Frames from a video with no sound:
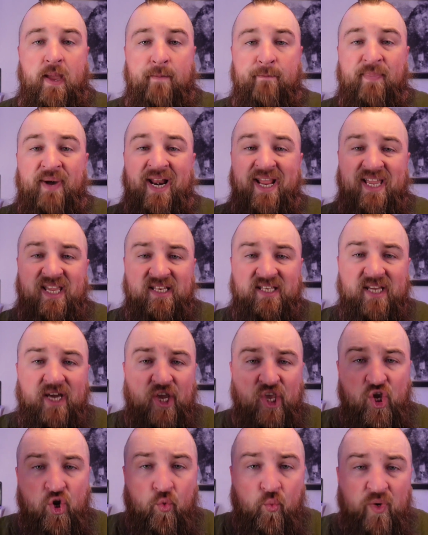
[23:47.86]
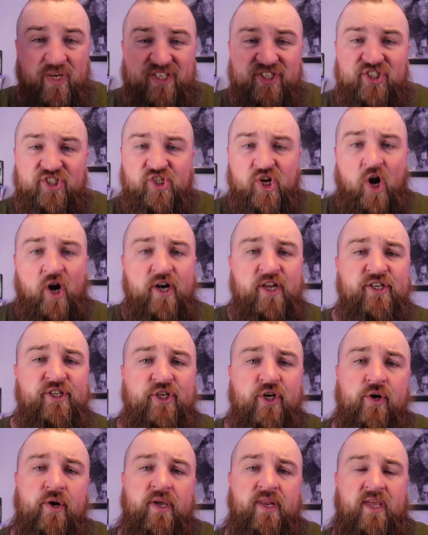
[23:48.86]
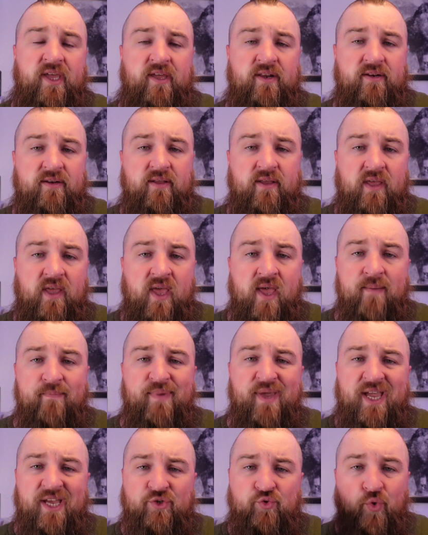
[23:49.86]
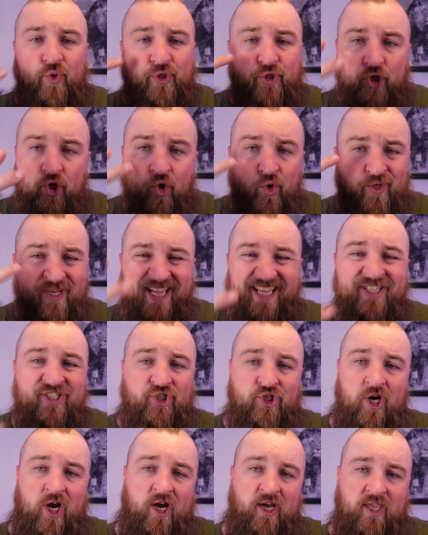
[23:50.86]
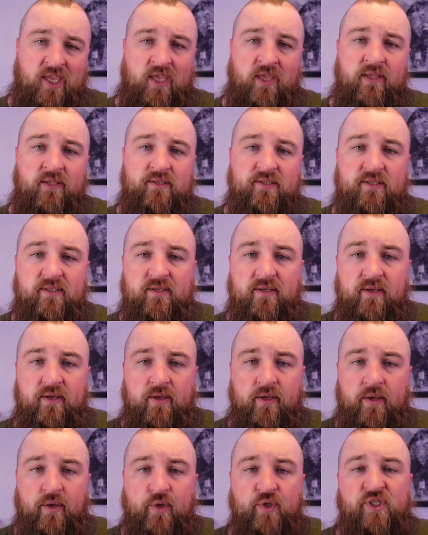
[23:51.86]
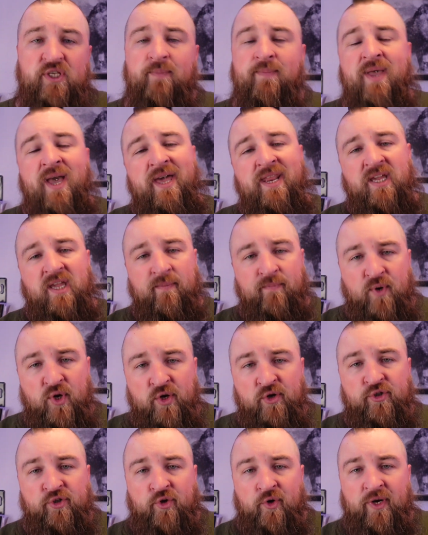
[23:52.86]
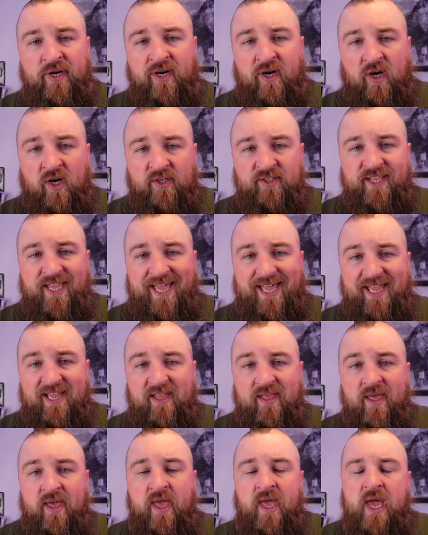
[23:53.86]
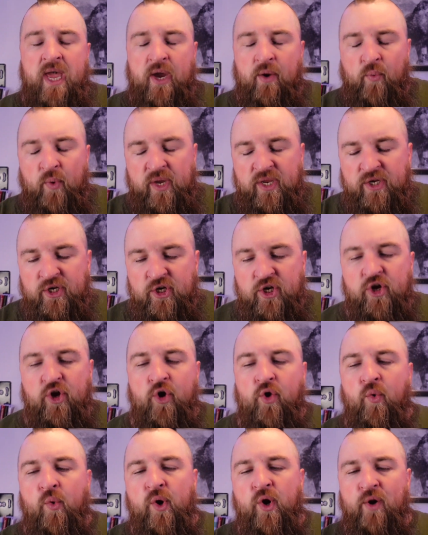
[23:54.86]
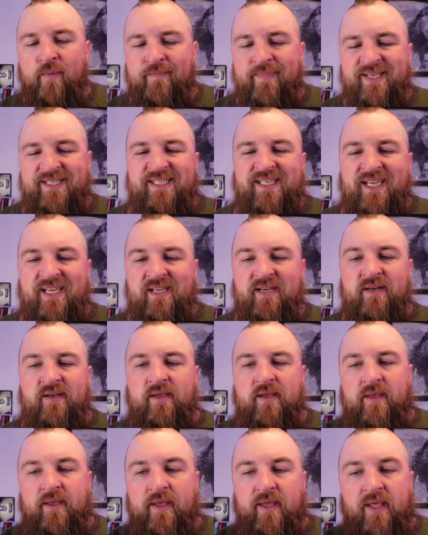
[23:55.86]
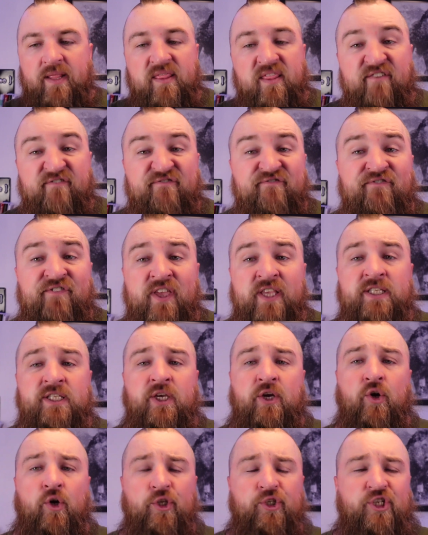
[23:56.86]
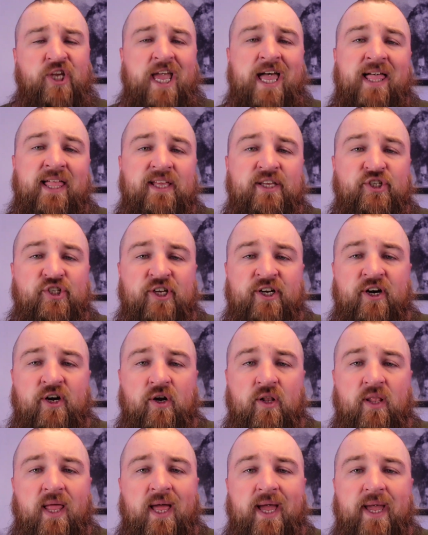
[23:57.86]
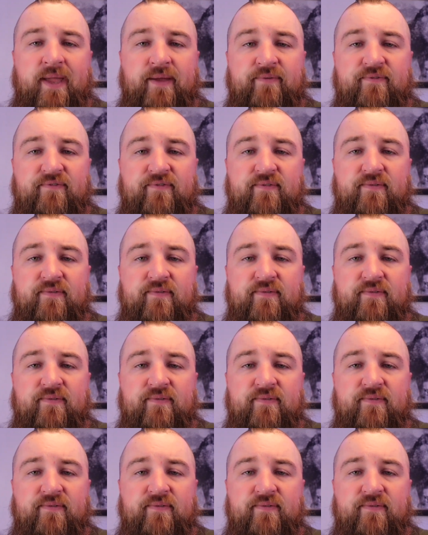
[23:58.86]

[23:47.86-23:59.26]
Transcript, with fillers: But I can tell you, we started doing it because we're 2 desk jockeys who sit behind a computer screen all day. We knew we were missing the physical challenge in our life.